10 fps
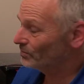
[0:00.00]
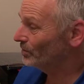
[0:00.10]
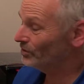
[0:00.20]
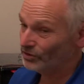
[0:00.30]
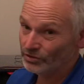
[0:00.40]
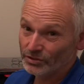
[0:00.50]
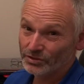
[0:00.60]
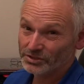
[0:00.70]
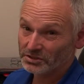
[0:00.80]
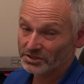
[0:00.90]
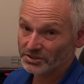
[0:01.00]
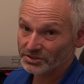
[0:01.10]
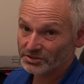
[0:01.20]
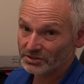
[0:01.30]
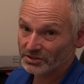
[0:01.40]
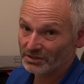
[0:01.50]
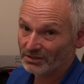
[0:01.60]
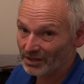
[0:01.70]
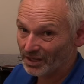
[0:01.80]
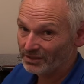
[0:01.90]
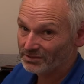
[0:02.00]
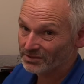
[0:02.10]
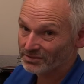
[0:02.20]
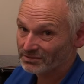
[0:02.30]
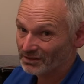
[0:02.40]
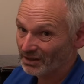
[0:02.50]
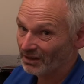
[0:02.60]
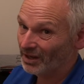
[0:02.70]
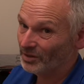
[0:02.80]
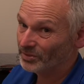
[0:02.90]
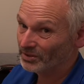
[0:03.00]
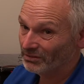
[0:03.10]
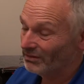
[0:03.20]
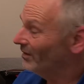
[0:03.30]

When you use an SSD, they just open.